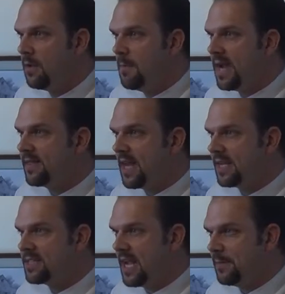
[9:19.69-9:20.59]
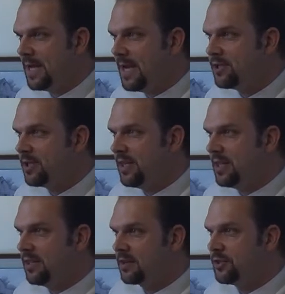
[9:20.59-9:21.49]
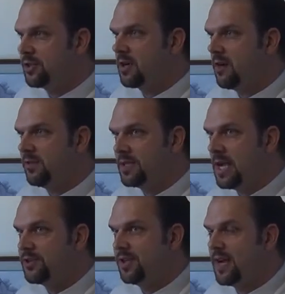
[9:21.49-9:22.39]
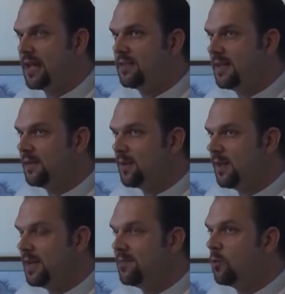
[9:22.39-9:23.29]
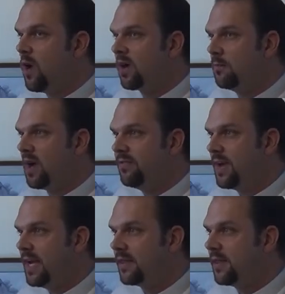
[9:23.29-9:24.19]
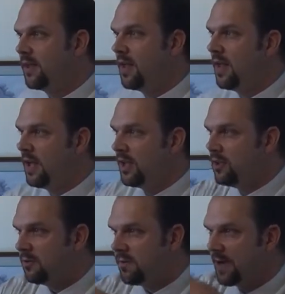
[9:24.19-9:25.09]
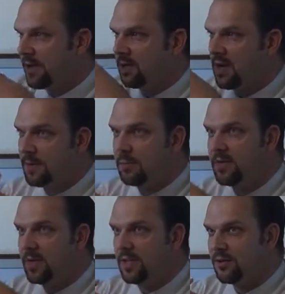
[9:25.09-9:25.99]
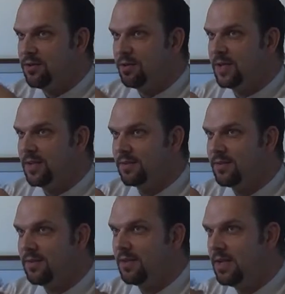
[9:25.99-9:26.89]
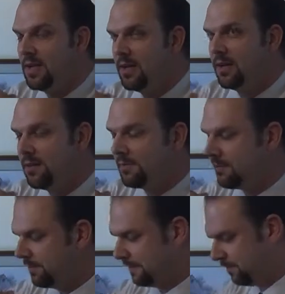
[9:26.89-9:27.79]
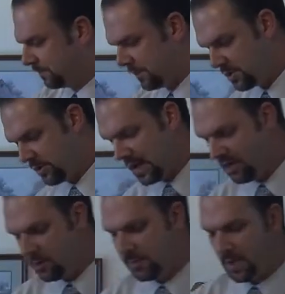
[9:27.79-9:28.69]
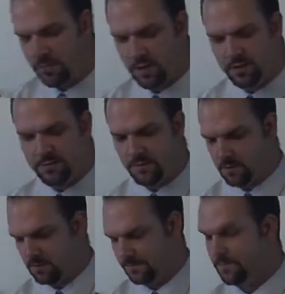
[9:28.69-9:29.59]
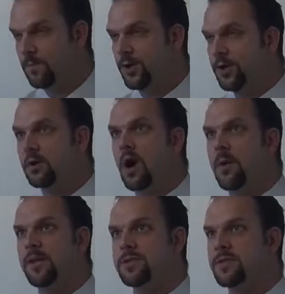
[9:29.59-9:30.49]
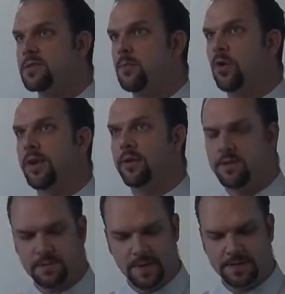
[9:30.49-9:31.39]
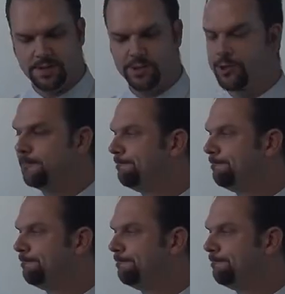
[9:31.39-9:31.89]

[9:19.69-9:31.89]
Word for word: Make that examination and then look at your conversation. And I think, brethren, if you're walking by faith, you'll find an agreement between those two things. Amen. So now I open up, brethren, for your comments this morning on this message.